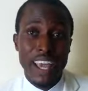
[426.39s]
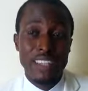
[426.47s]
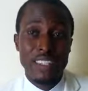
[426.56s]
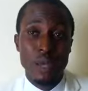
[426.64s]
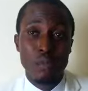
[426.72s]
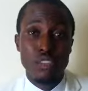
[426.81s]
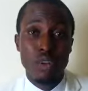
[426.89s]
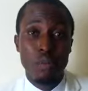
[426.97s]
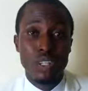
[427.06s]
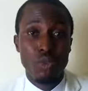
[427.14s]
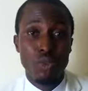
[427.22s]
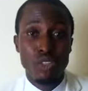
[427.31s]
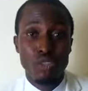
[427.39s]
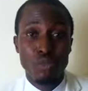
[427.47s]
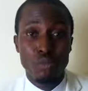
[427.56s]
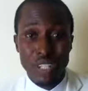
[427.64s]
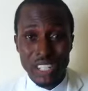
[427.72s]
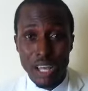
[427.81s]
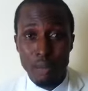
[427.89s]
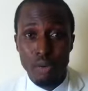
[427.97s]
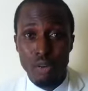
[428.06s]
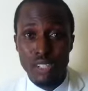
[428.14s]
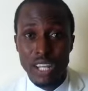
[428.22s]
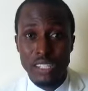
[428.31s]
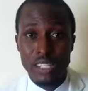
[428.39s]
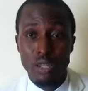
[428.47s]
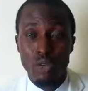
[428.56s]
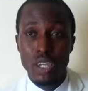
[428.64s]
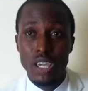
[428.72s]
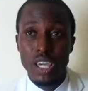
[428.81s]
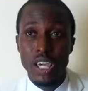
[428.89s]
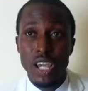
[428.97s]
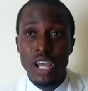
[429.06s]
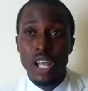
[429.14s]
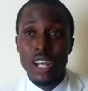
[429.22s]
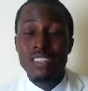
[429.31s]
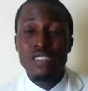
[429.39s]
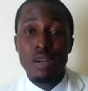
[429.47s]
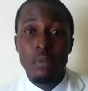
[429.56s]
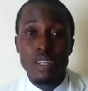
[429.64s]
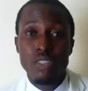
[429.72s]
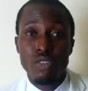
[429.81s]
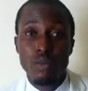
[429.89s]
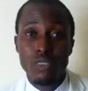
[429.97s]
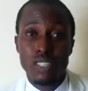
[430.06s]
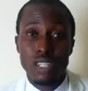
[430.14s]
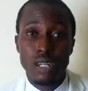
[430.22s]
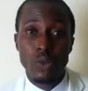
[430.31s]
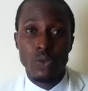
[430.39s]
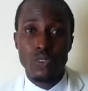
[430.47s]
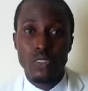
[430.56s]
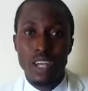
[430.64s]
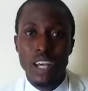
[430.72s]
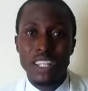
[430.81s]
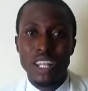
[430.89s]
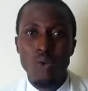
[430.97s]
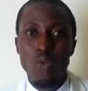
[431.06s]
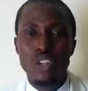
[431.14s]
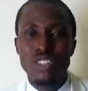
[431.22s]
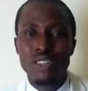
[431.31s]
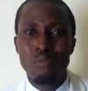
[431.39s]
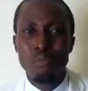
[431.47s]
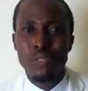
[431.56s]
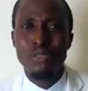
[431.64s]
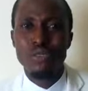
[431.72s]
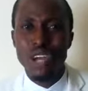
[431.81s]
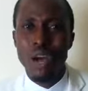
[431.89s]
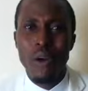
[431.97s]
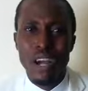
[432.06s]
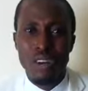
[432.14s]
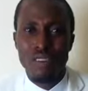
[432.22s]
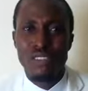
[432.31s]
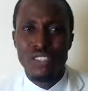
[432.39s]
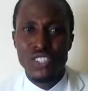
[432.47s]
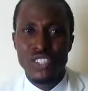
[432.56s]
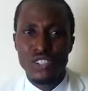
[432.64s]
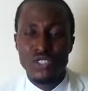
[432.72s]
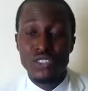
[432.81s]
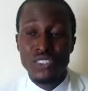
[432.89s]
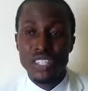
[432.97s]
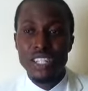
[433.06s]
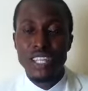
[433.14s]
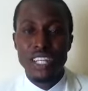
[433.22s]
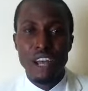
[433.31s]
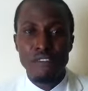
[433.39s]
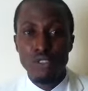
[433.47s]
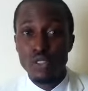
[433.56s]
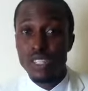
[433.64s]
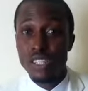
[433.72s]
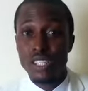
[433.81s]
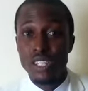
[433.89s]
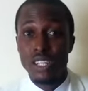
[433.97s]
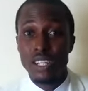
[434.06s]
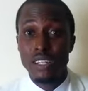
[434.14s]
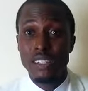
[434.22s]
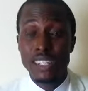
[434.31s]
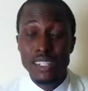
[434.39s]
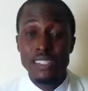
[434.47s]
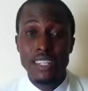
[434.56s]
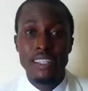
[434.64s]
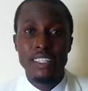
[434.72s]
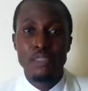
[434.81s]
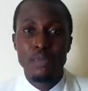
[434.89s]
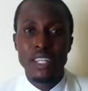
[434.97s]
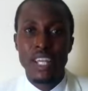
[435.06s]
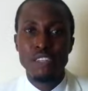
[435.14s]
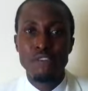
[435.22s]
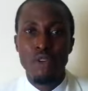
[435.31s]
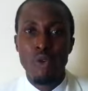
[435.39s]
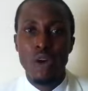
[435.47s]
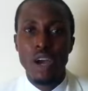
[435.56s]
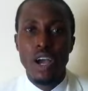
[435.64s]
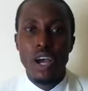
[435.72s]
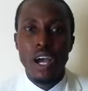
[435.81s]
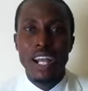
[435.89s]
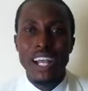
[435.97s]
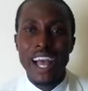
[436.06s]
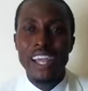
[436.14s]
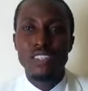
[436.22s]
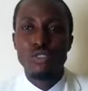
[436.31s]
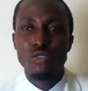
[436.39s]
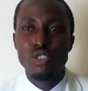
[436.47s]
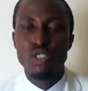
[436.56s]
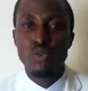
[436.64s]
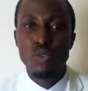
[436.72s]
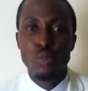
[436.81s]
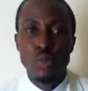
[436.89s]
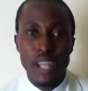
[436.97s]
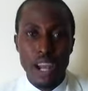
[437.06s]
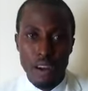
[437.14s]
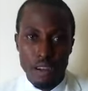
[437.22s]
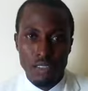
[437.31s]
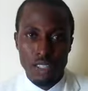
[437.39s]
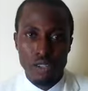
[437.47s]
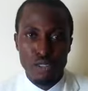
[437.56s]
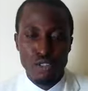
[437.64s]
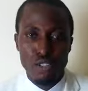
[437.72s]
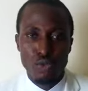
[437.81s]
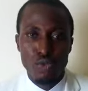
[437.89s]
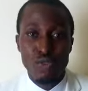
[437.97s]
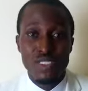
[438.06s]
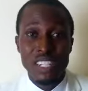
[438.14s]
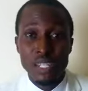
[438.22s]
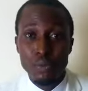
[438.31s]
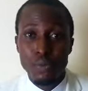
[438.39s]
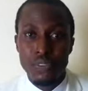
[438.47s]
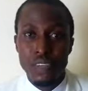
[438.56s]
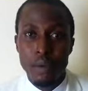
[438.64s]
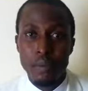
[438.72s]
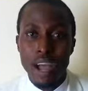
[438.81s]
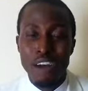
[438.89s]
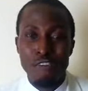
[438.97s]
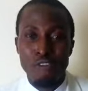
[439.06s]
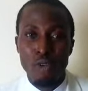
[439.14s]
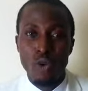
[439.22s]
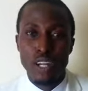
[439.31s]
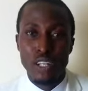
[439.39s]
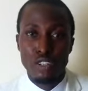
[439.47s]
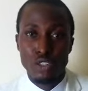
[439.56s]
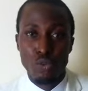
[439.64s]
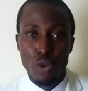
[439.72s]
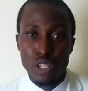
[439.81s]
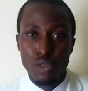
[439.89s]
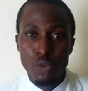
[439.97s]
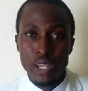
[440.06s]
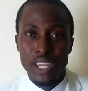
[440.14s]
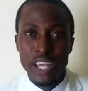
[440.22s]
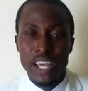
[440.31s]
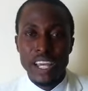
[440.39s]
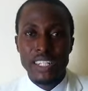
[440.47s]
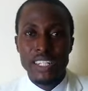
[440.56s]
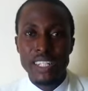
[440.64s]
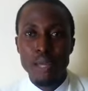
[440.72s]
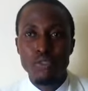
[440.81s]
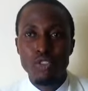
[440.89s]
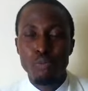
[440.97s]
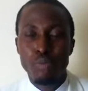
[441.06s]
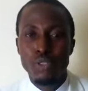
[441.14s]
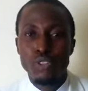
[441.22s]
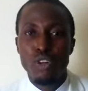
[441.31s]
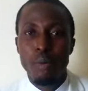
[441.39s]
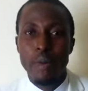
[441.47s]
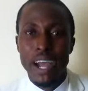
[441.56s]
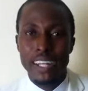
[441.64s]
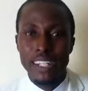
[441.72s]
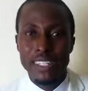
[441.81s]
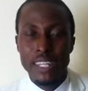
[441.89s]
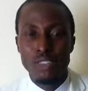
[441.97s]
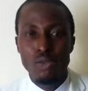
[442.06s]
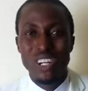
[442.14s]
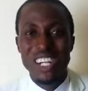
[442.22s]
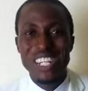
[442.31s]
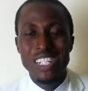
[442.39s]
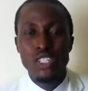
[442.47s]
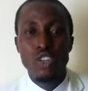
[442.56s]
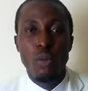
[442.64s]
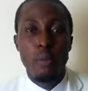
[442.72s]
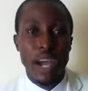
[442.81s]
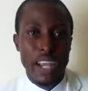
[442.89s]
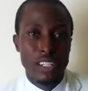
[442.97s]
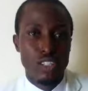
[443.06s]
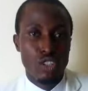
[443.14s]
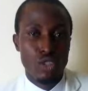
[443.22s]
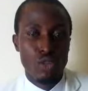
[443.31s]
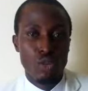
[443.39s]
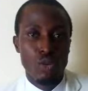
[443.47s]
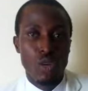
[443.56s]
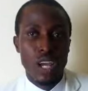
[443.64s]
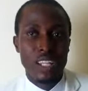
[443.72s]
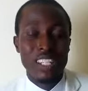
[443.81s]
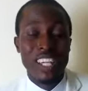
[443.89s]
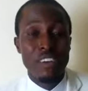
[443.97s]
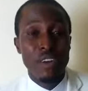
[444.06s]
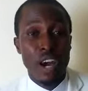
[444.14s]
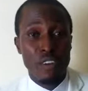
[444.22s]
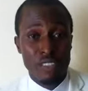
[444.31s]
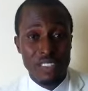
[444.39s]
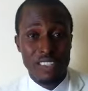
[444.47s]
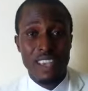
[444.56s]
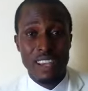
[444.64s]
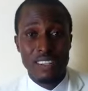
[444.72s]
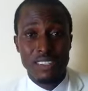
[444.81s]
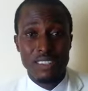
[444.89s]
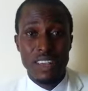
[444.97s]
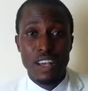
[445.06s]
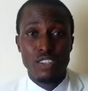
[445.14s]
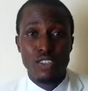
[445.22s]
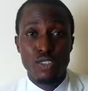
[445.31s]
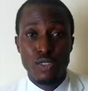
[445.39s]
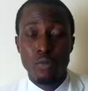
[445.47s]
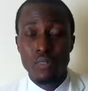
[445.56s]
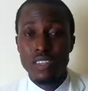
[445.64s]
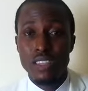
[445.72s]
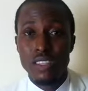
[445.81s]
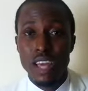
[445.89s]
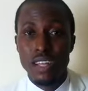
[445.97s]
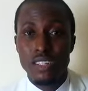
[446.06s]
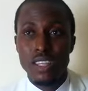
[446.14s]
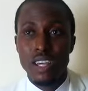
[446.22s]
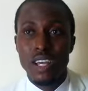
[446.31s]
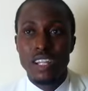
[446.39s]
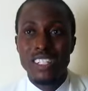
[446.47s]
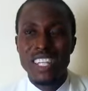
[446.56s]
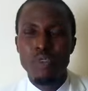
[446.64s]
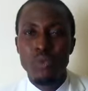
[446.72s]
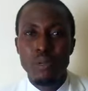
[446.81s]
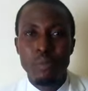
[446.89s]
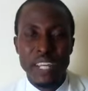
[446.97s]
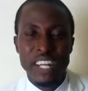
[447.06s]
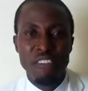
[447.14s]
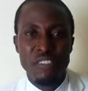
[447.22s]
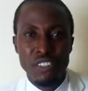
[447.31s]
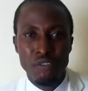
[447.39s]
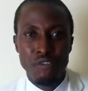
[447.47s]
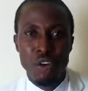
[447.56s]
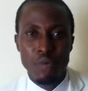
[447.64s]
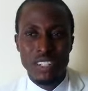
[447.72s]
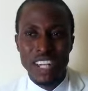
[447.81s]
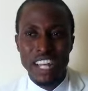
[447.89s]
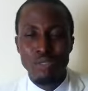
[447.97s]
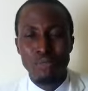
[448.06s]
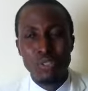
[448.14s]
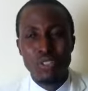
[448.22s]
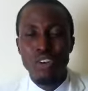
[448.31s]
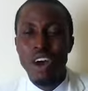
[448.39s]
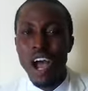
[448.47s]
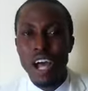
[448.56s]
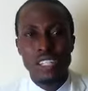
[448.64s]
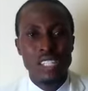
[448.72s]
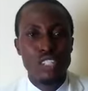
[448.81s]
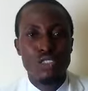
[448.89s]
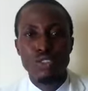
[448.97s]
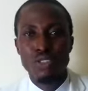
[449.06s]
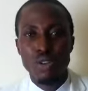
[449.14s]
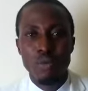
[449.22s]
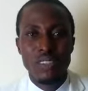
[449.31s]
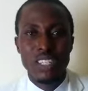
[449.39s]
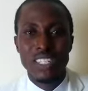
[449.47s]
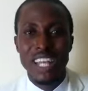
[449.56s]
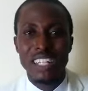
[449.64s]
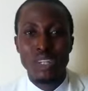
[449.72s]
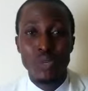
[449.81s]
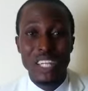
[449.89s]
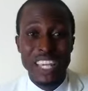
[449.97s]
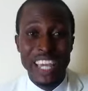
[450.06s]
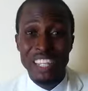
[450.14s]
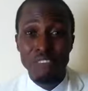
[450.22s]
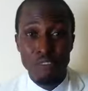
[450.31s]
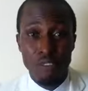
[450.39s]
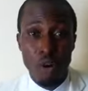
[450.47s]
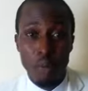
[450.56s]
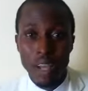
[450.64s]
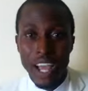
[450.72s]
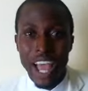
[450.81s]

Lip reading: Except somebody wants to break that bond and say, okay, let's talk about something else. Now, what build our conversation? You see that I've noticed these days, especially for guys who just want to play around girls, who just want to sleep with them, have fun, and just walk away, they tend to build your mind, they tend to lead your mind to the area of sex, something that they will benefit from. They try to build your heart into something that they will gain from.